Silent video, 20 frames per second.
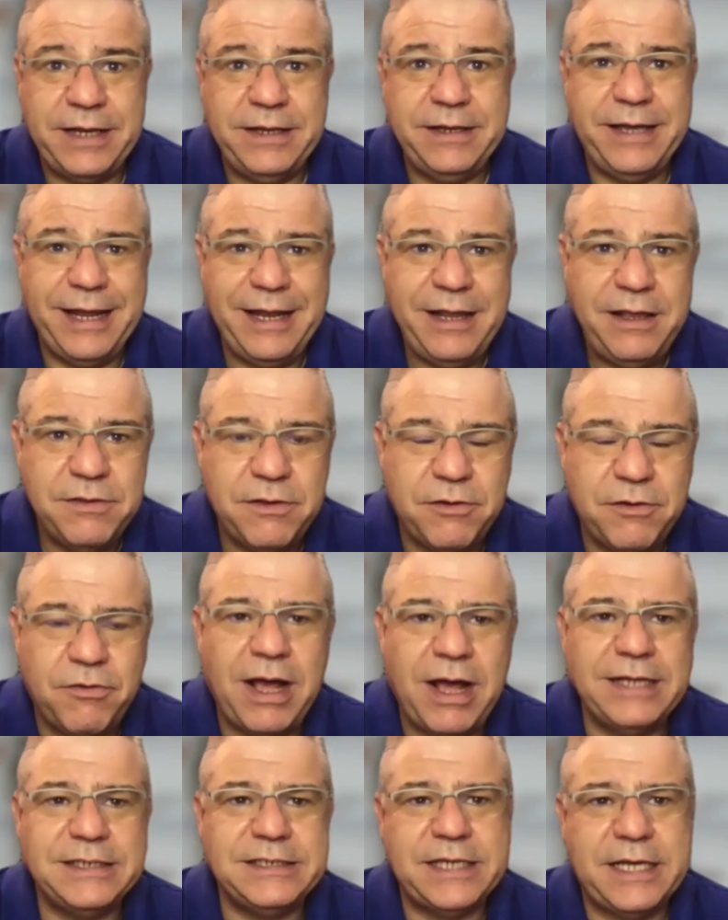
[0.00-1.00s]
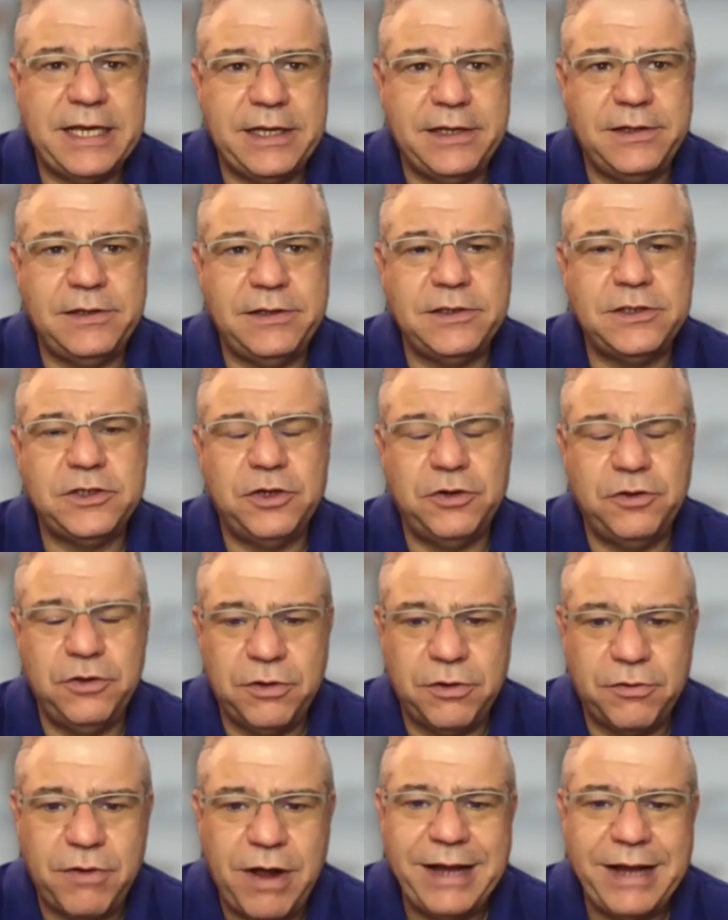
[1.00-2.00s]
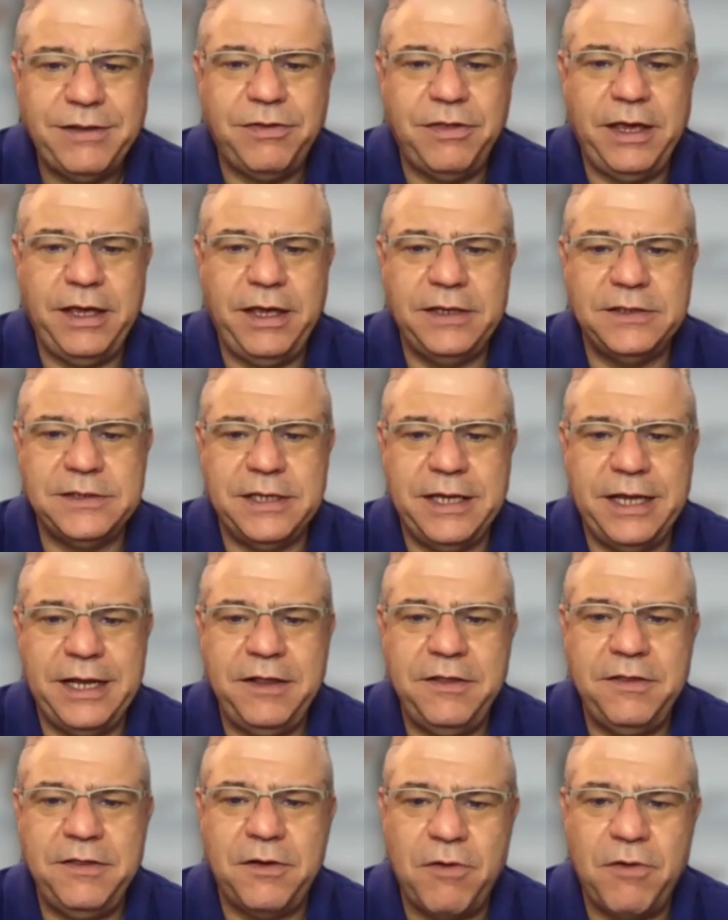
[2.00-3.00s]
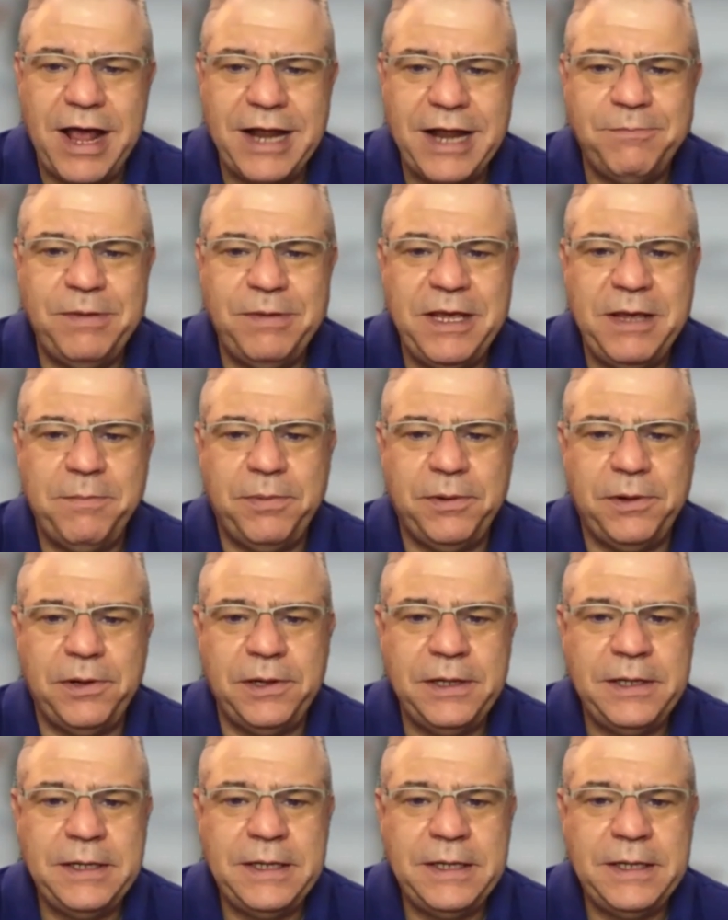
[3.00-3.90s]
and getting the right skills to do the right things and getting the right people.